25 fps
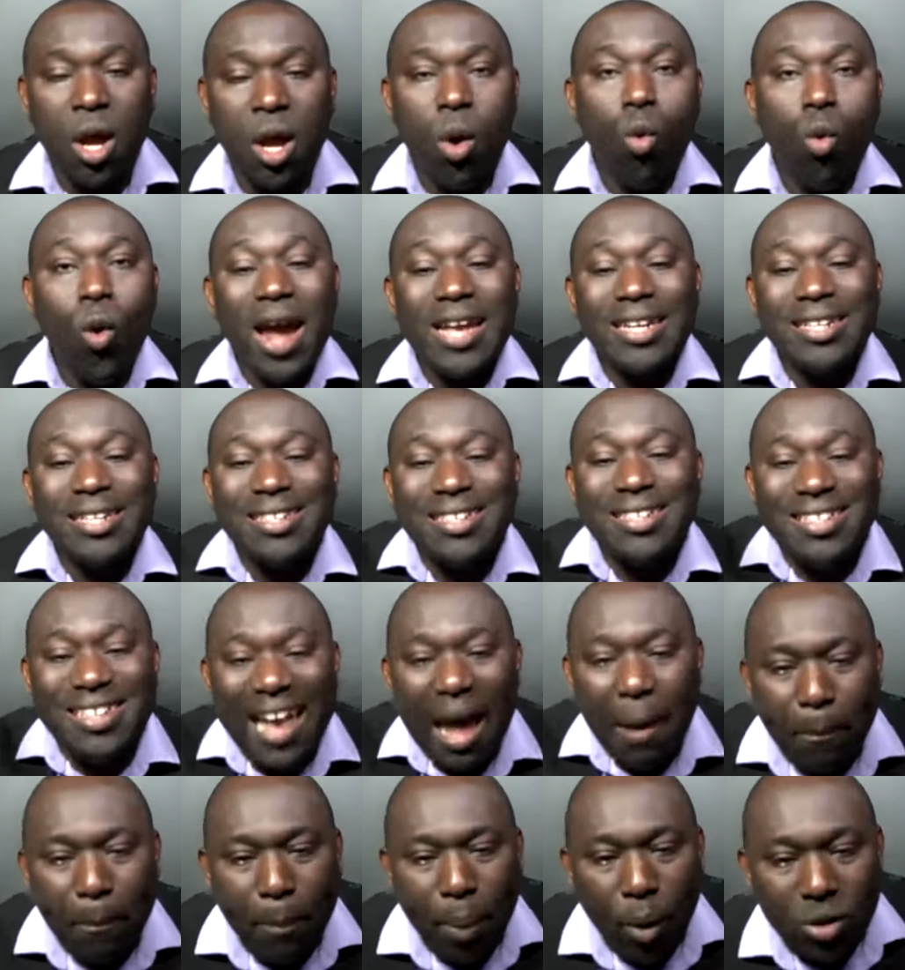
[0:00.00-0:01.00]
When
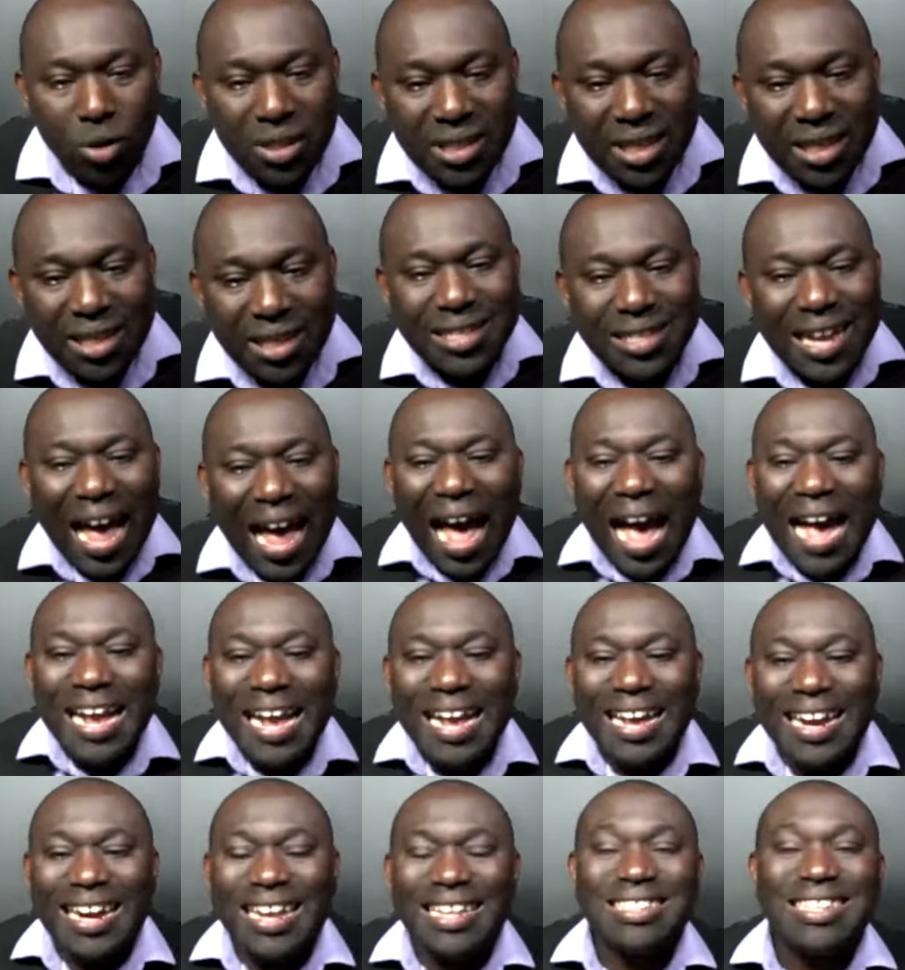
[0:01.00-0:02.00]
deposits are
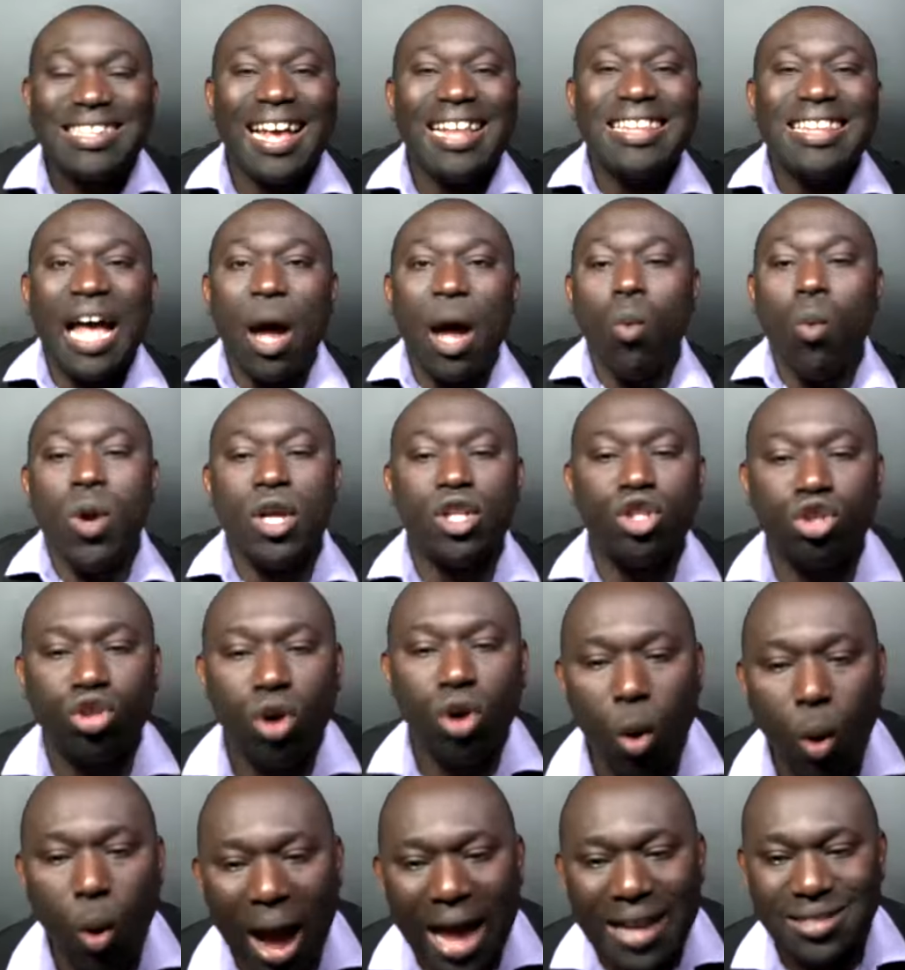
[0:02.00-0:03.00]
greater than
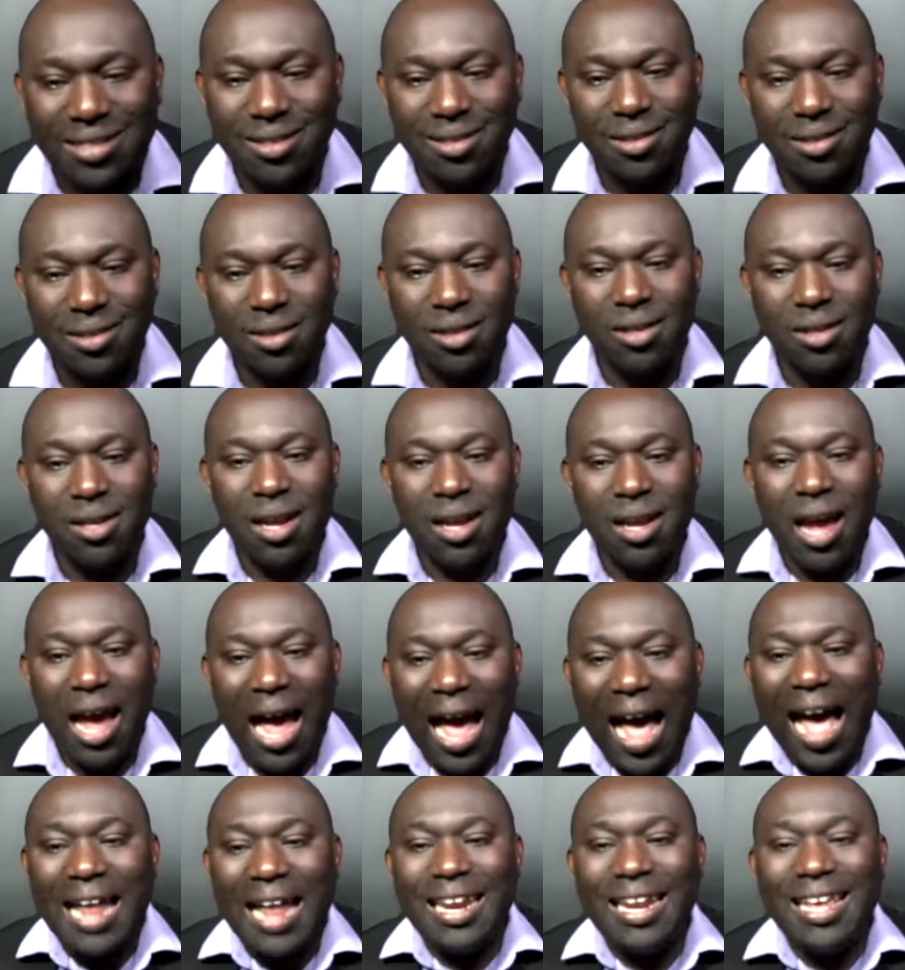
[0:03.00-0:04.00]
withdrawals,
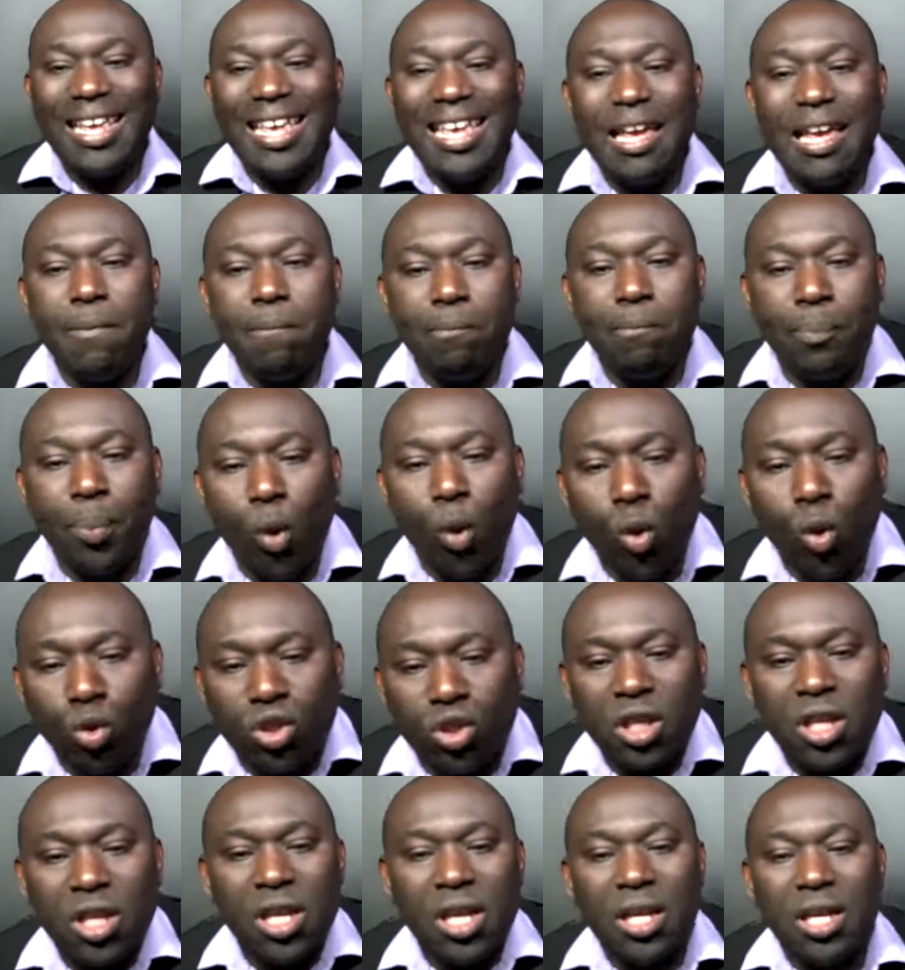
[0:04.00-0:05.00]
and
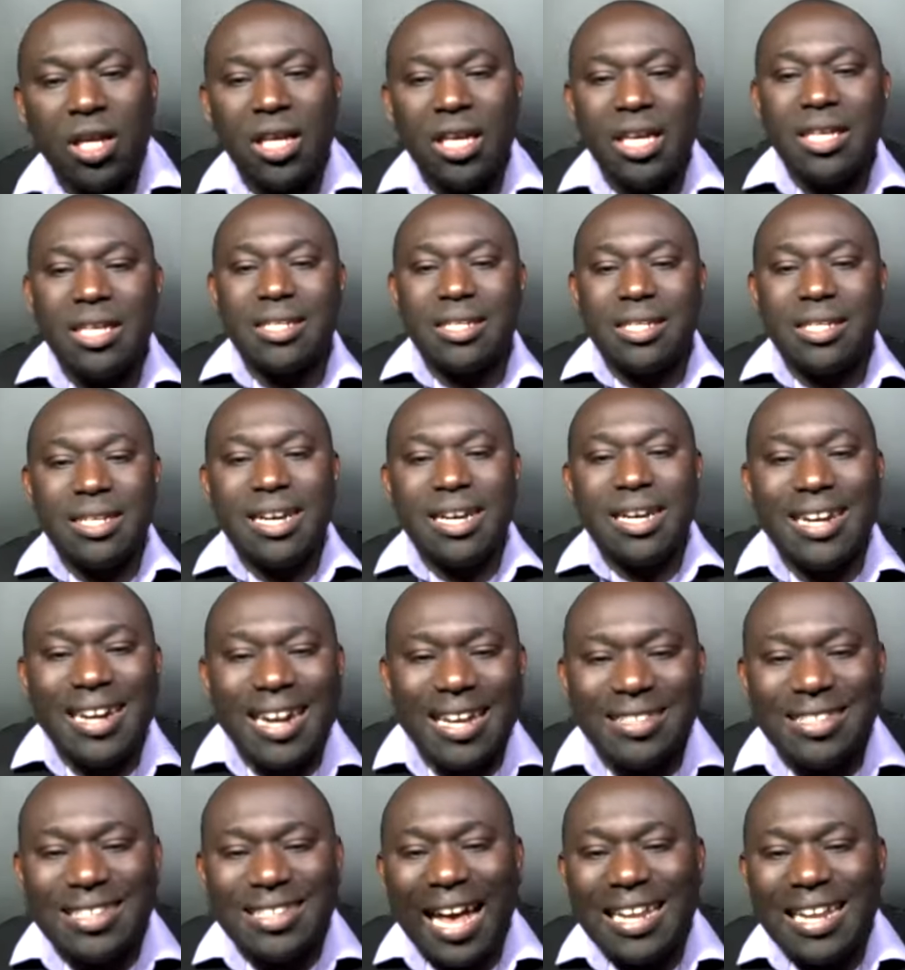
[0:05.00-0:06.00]
input is
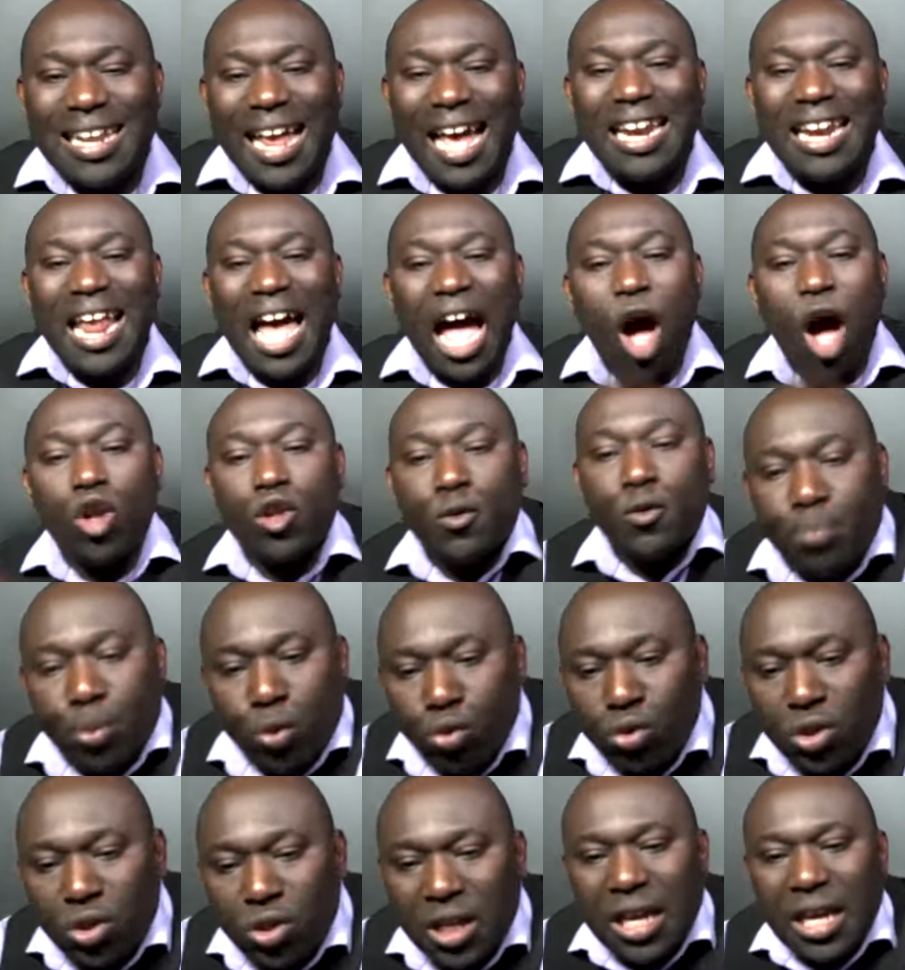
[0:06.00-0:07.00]
greater than
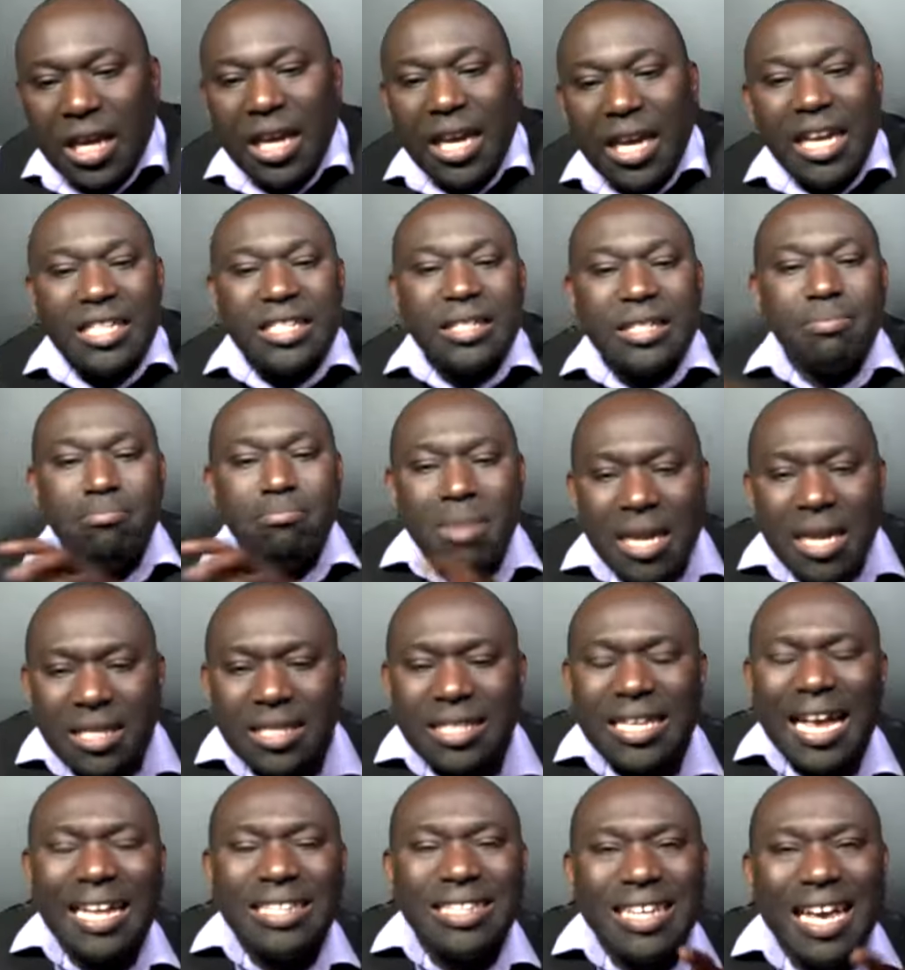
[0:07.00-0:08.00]
output, it
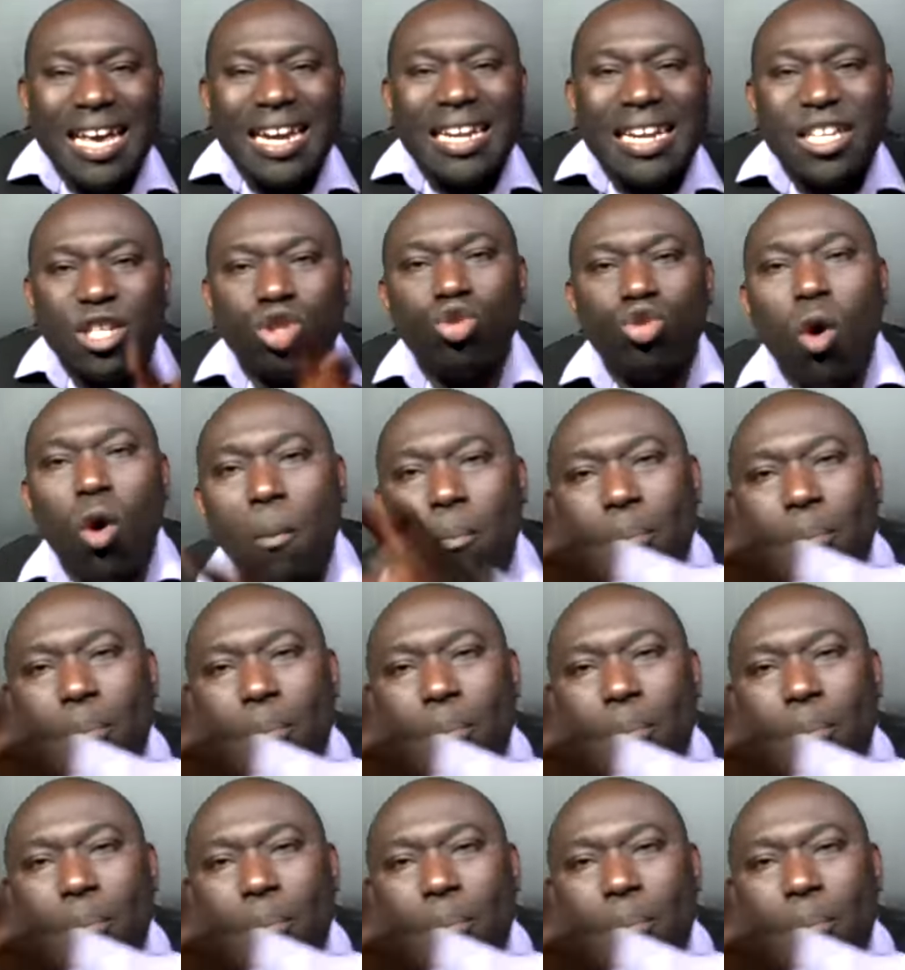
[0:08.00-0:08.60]
means that there is no